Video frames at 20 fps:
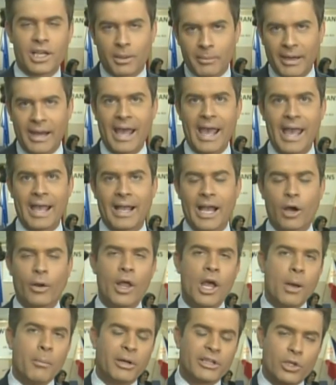to come and hang
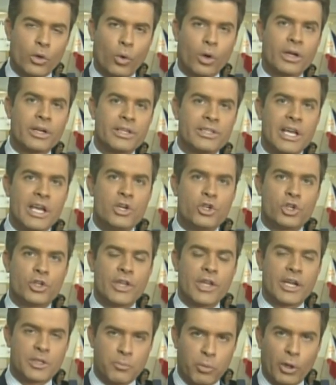out. But the
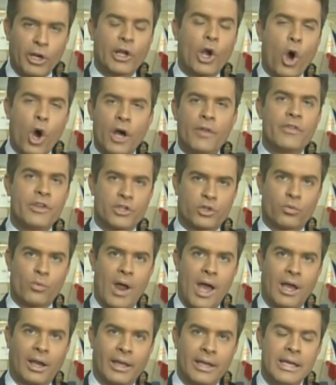organization that is putting on this
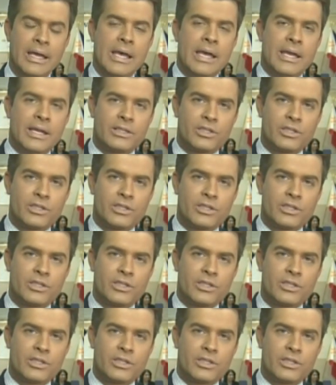rally